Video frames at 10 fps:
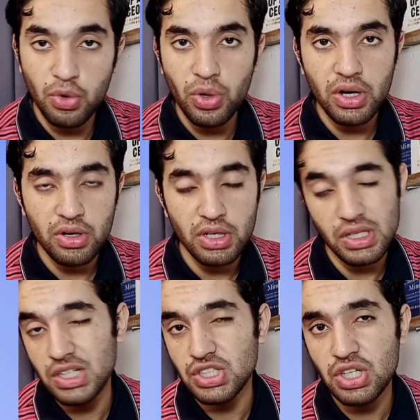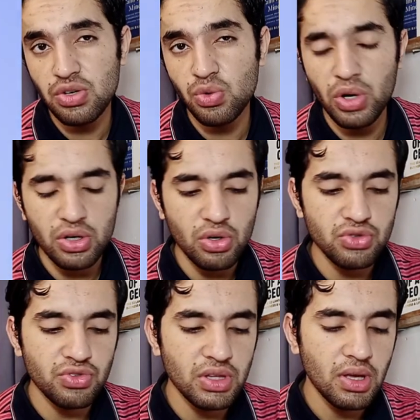It can share 2
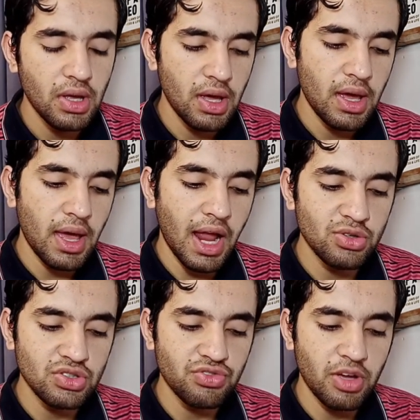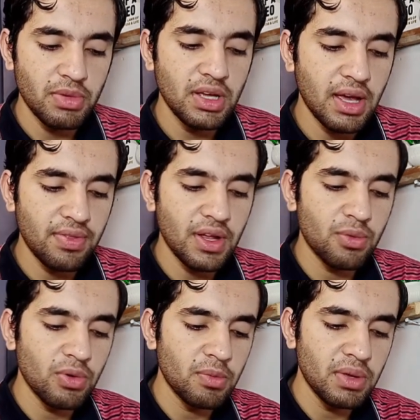electrons with halogen family,
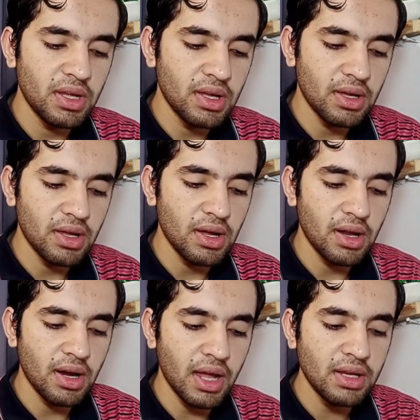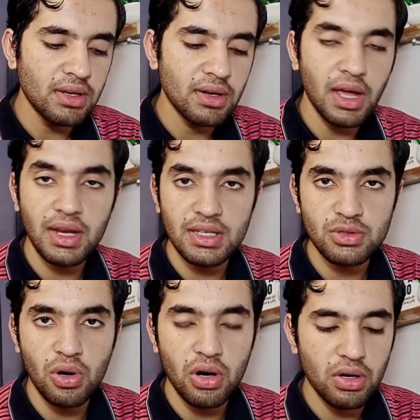and that will be 9. 9
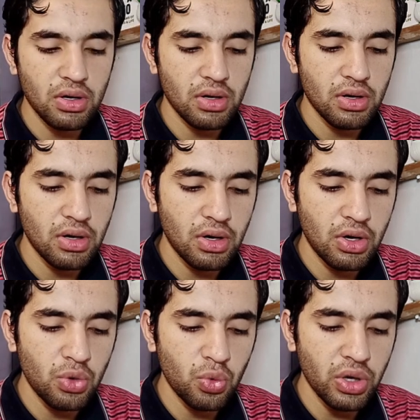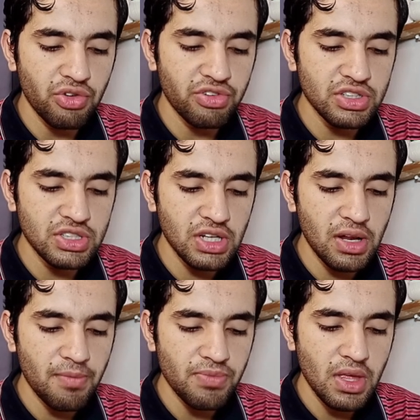has got 2 in first
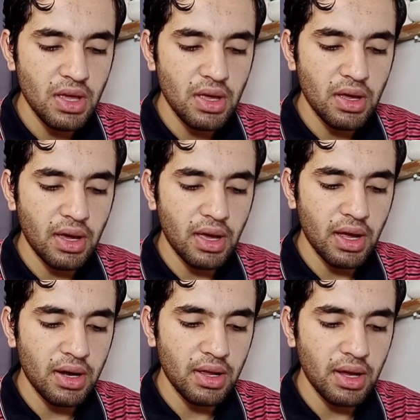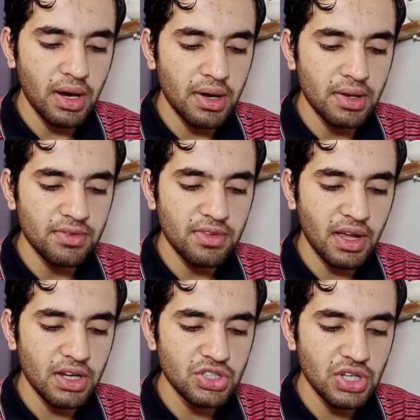shell, and 8 in
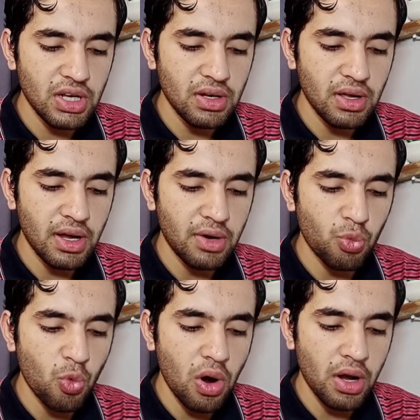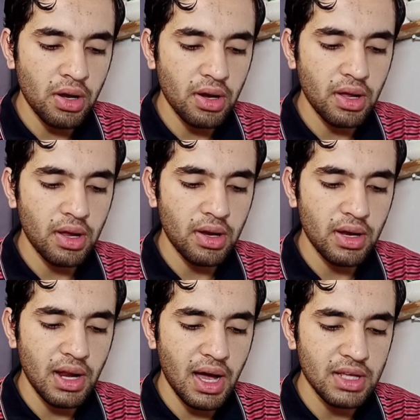second shell, and 1
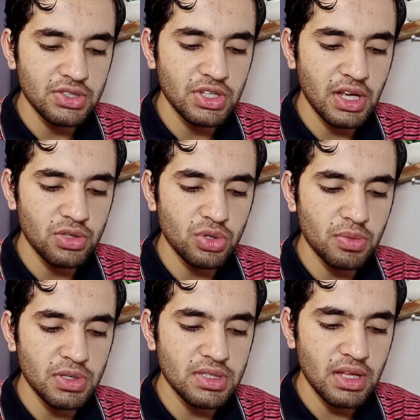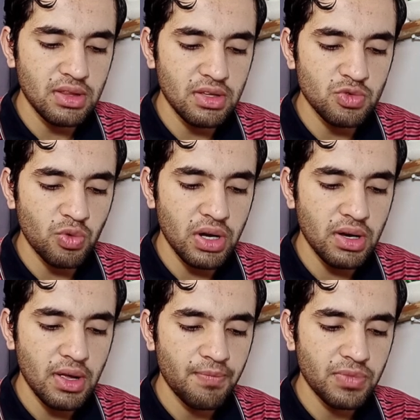in last shell. So it means that this
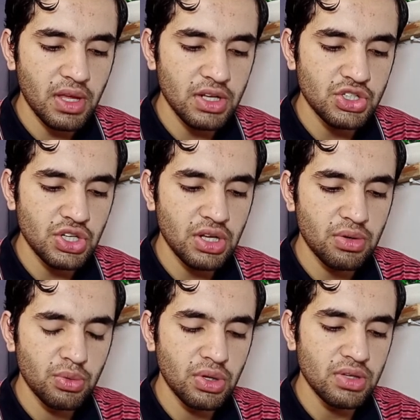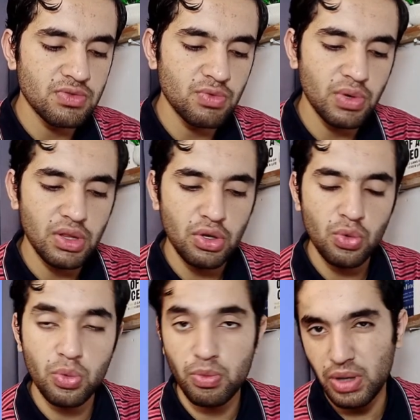one can share this with
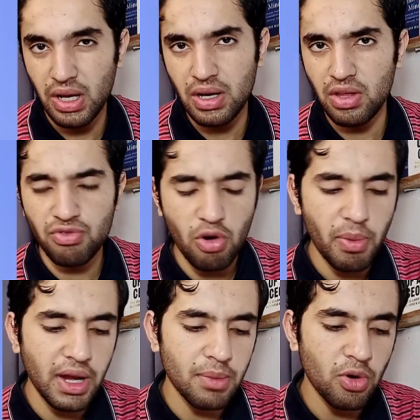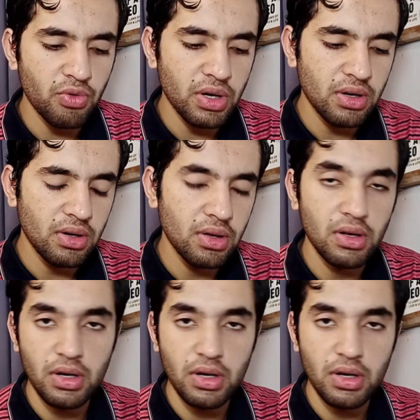2, can like form ionic bond with